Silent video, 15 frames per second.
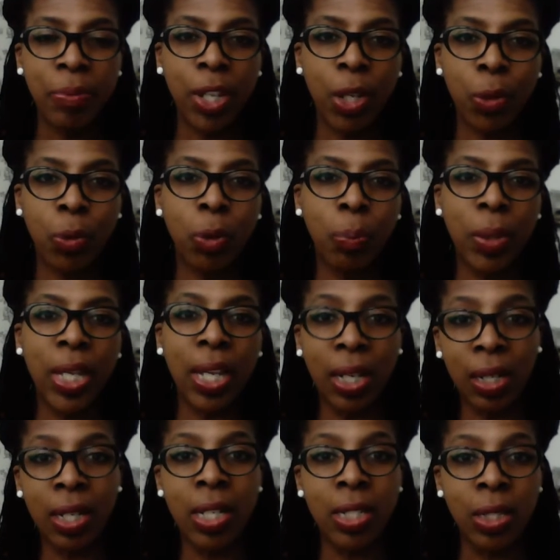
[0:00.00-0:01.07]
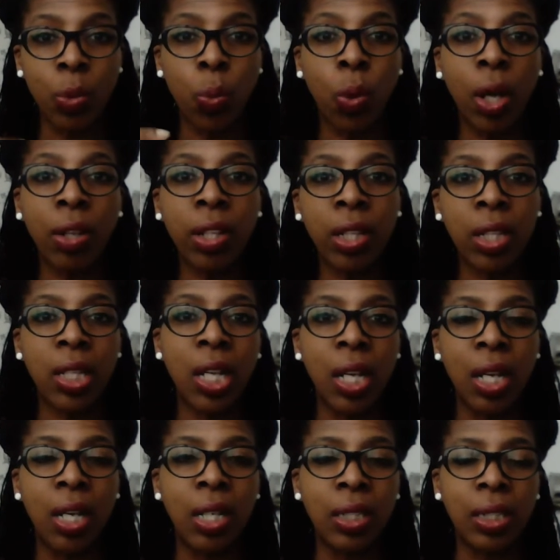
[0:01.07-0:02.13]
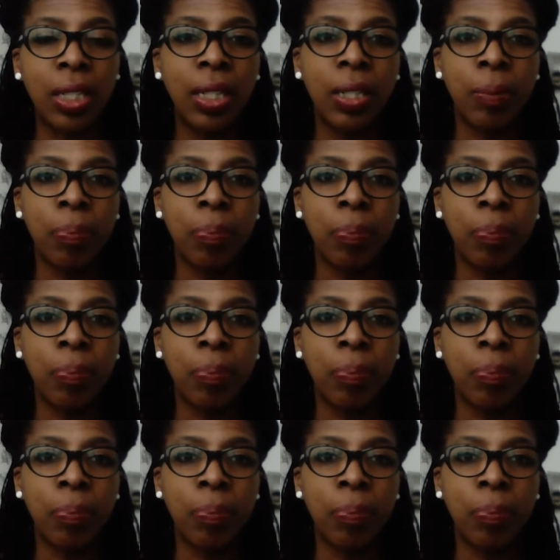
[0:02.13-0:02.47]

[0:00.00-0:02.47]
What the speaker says: It will be at least 1/3